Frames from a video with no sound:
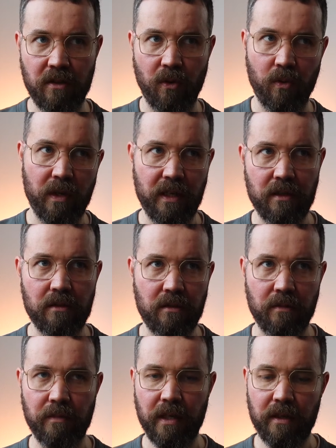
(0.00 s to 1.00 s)
go
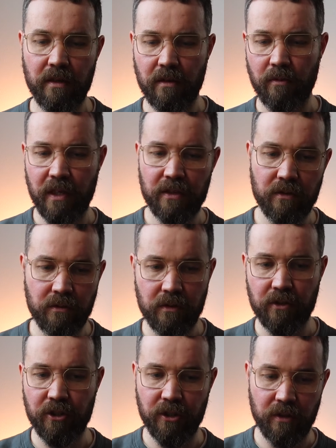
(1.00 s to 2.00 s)
into making a Western
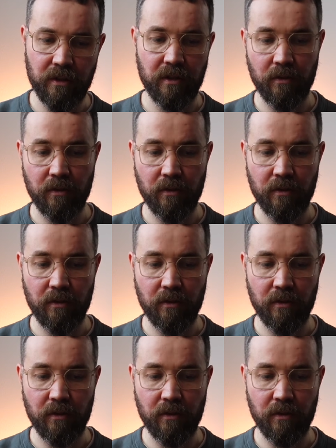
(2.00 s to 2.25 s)
shirt,